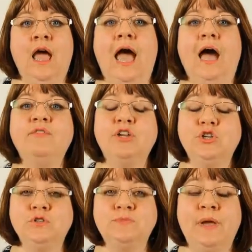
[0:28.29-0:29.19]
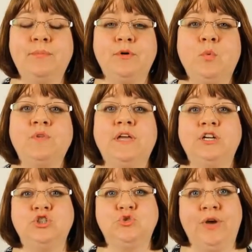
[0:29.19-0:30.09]
Having newspaper where they can
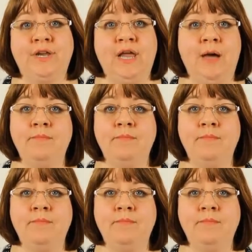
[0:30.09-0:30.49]
shred it up